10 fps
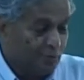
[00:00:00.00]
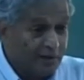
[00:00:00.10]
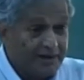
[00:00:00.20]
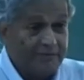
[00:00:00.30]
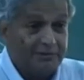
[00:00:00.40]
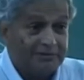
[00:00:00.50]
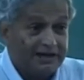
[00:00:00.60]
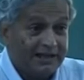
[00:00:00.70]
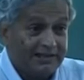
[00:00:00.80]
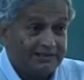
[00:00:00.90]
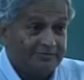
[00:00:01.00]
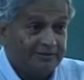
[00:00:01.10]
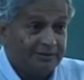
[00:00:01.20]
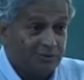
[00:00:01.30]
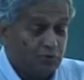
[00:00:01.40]
One above the other
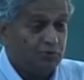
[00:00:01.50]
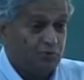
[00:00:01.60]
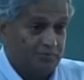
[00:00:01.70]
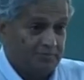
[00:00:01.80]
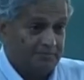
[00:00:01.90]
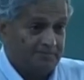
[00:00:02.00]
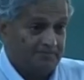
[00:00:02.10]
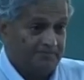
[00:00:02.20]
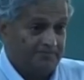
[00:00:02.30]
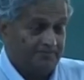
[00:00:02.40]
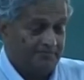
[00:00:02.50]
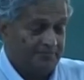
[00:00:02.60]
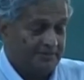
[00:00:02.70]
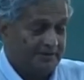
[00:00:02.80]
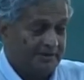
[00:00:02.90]
if I do,
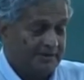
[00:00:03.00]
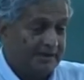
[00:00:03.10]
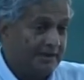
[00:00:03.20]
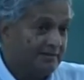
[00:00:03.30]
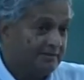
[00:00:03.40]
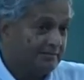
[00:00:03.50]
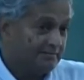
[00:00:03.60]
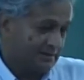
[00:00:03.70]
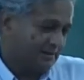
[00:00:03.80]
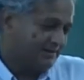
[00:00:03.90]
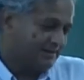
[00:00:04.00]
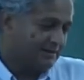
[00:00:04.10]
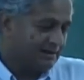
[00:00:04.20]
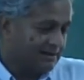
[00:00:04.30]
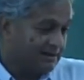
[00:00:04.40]
then it is
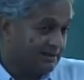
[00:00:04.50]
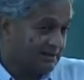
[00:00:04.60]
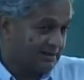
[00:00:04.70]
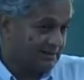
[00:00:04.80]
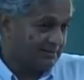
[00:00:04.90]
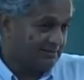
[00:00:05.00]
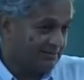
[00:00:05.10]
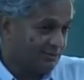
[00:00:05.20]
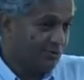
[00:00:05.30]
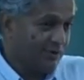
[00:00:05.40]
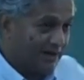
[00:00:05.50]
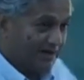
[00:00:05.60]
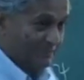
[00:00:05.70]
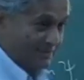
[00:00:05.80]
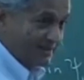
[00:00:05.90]
a little tricky you
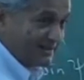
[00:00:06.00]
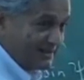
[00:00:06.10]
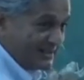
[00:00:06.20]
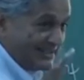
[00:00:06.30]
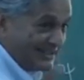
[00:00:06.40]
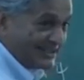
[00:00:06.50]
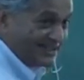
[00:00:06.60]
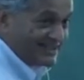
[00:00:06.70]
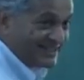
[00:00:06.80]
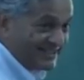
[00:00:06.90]
can't represent it in this